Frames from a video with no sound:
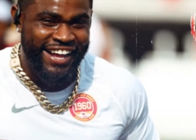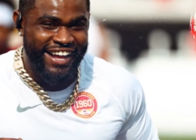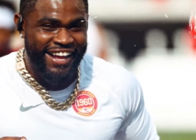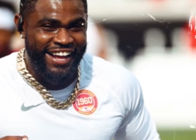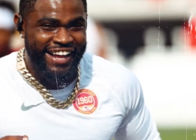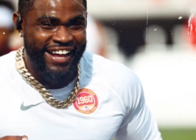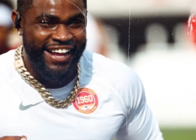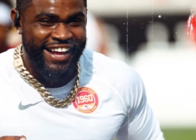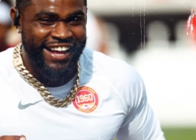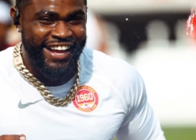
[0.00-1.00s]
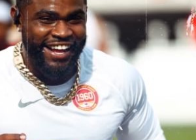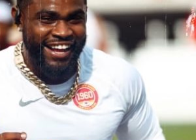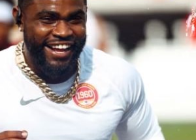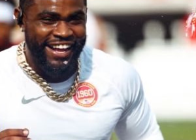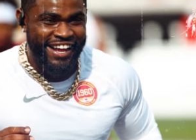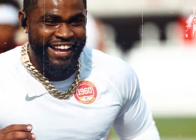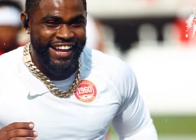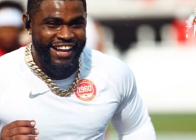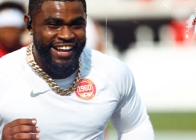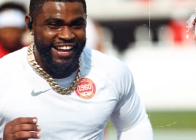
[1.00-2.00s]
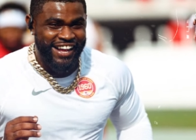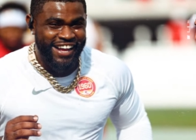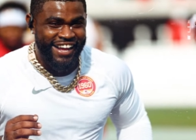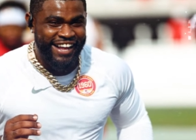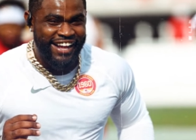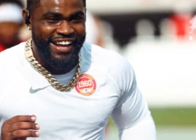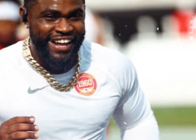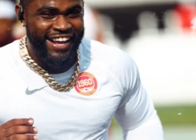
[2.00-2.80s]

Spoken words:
he was welcomed with great excitement by fans.